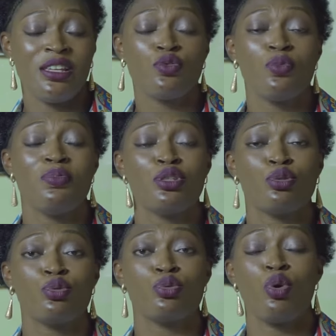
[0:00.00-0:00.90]
It will be
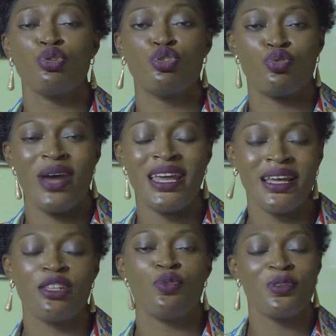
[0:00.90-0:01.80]
so dried
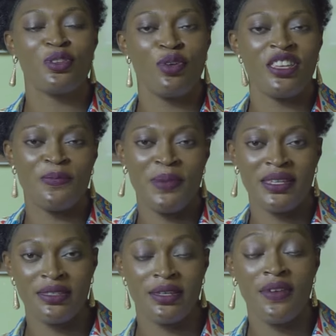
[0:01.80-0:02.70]
and it so
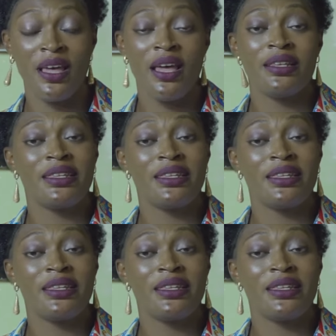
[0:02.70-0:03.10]
expensive.